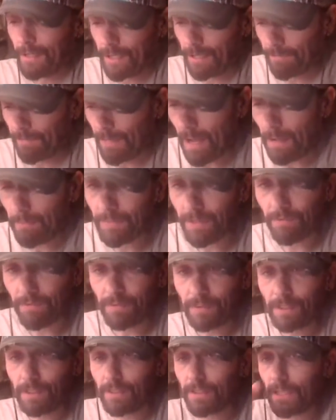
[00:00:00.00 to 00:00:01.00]
that I'm
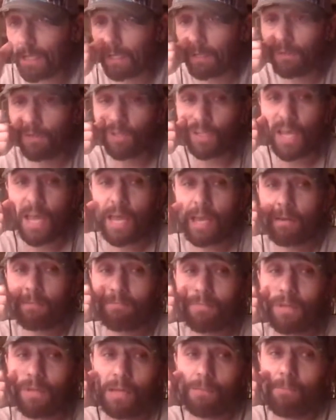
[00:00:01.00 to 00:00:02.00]
definitely going to take a look at.
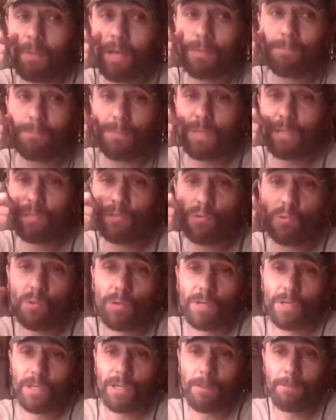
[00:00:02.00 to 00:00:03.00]
I might be
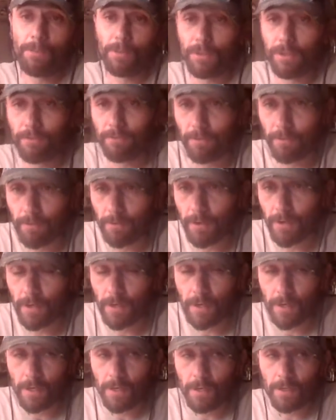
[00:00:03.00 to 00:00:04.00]
doing a couple different
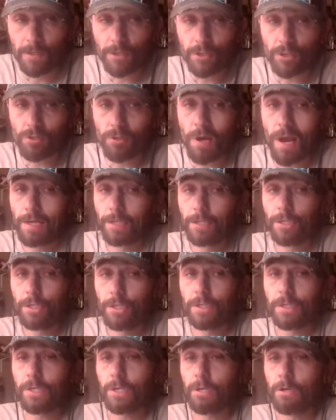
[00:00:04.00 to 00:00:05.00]

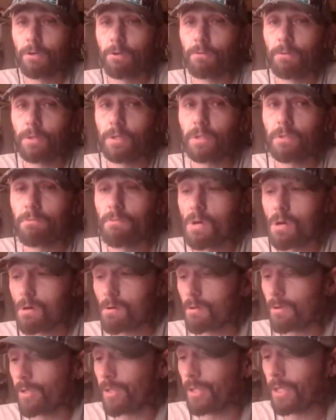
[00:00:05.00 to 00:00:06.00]
strategies here with
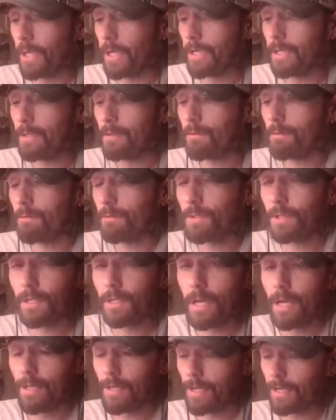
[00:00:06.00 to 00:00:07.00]
tomorrow's slate. We'll
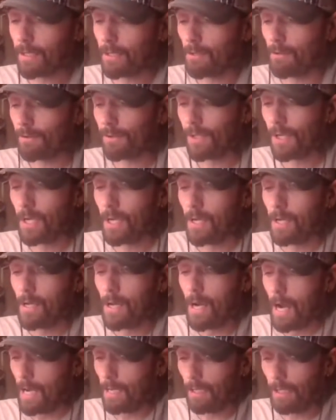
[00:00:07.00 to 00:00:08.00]
see how that goes.
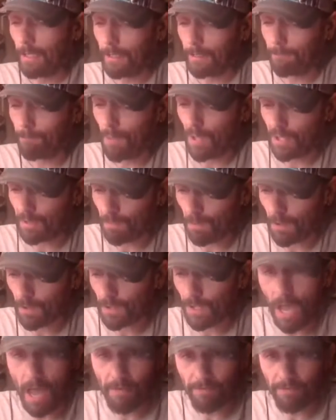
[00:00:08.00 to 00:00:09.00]
I like Pittsburgh's